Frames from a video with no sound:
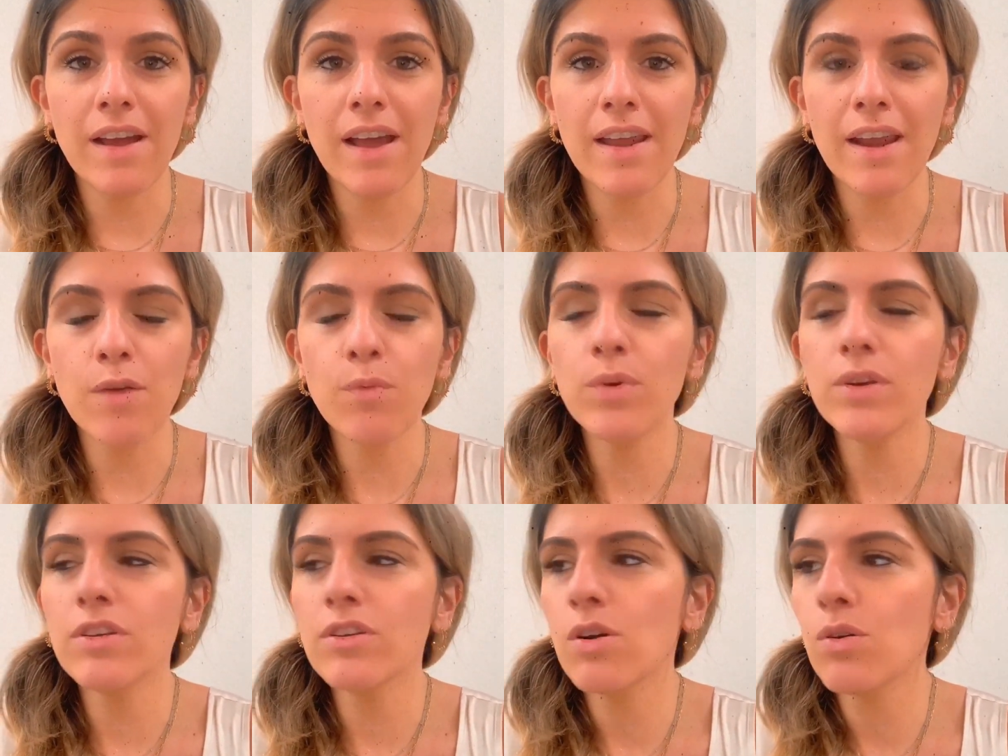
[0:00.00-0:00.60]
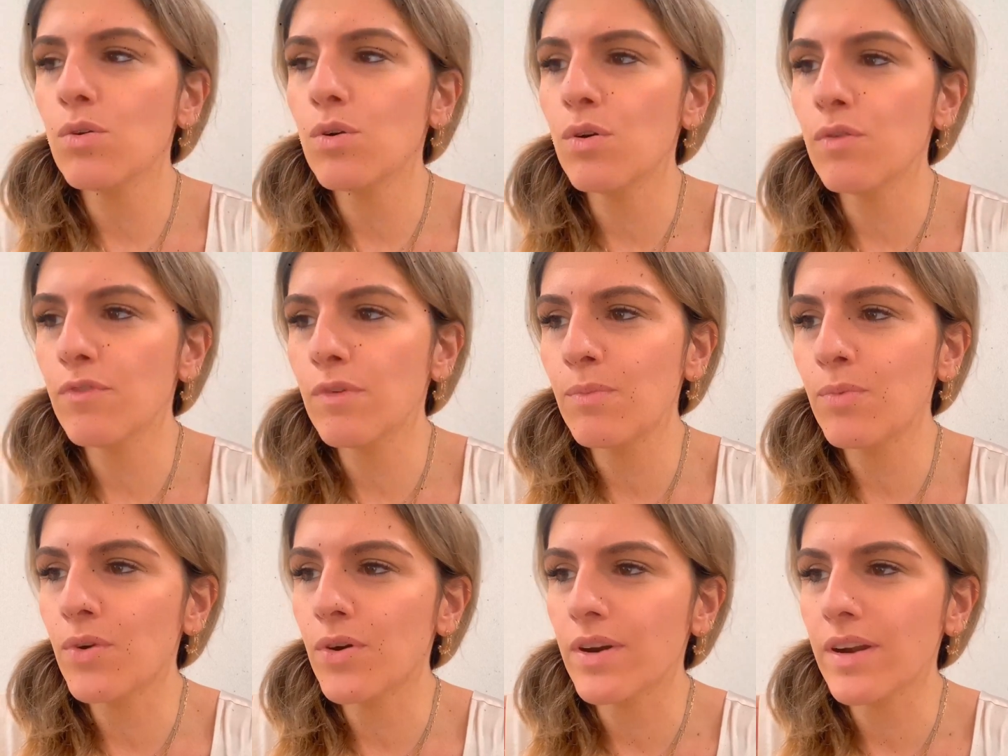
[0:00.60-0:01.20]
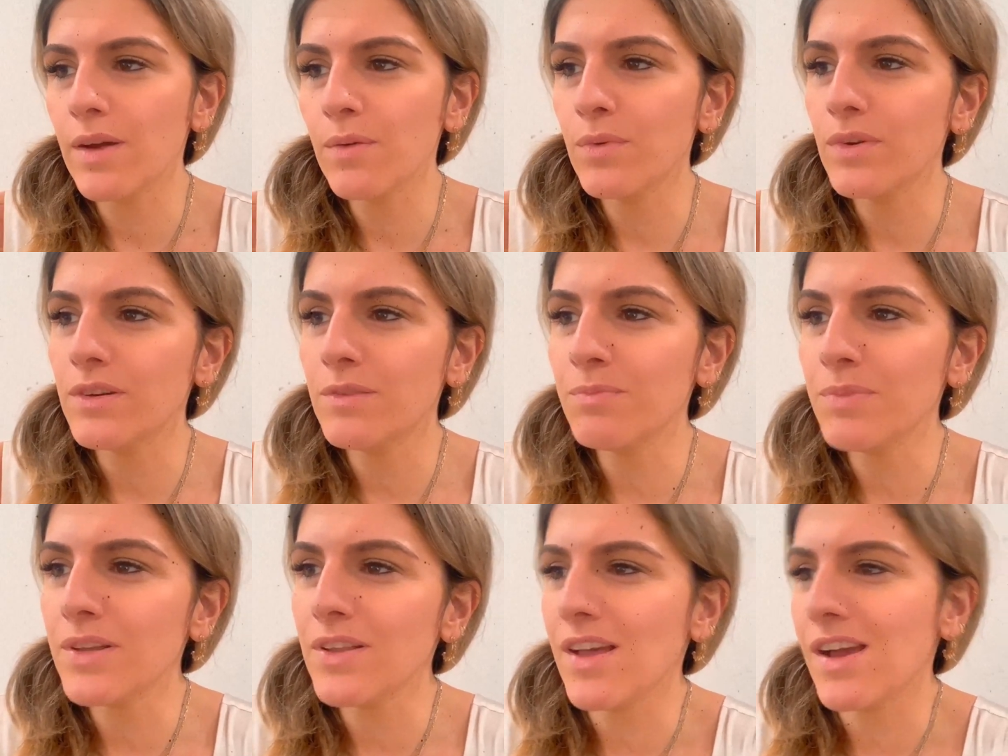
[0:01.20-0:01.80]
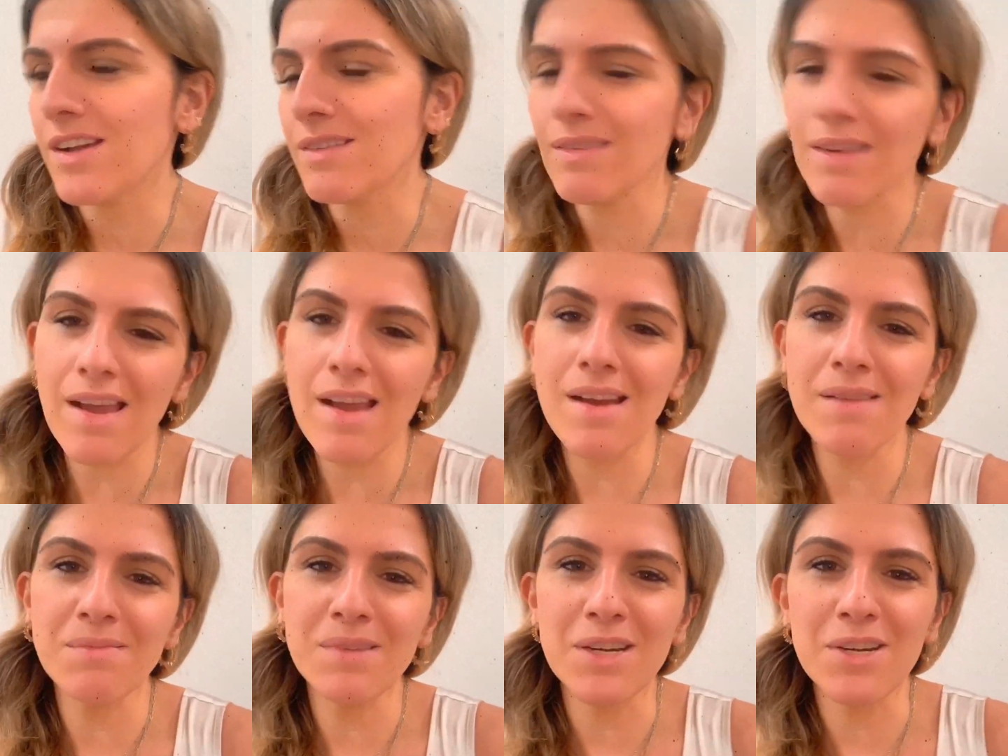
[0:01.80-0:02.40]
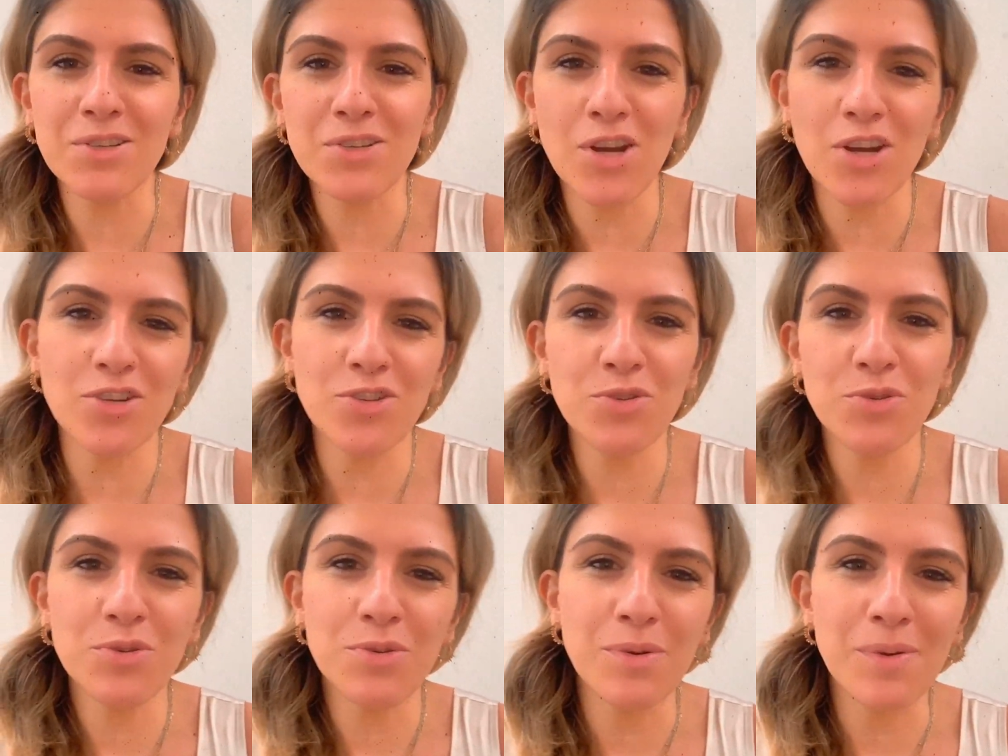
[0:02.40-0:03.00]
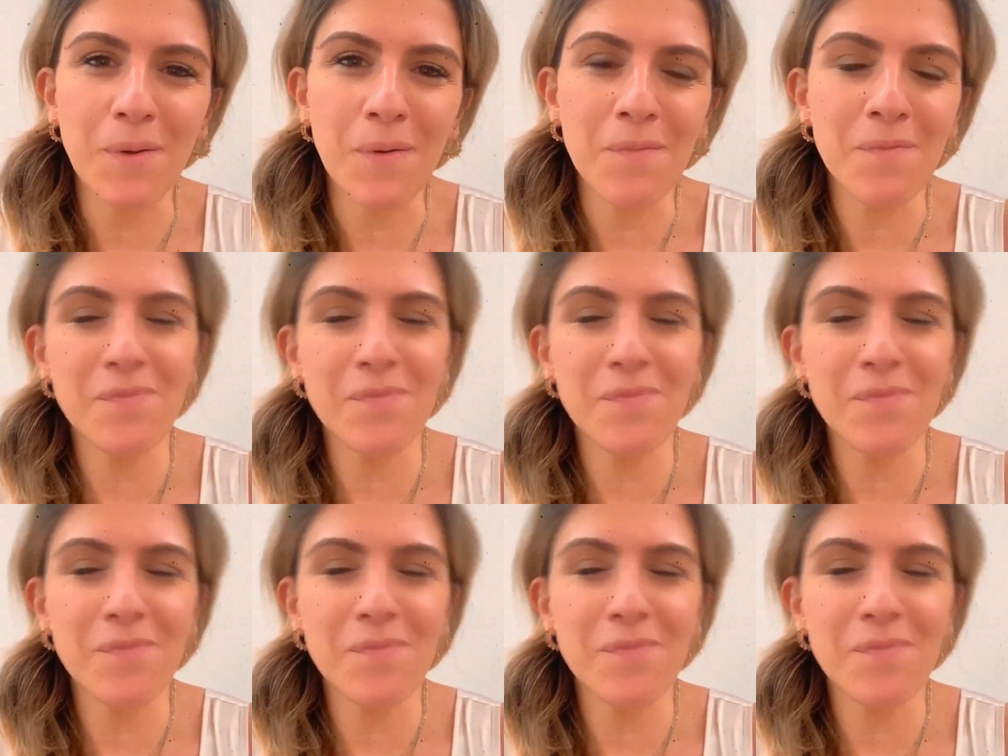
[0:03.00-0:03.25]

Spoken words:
And I wouldn't go overboard. I wouldn't be I'm going to charge you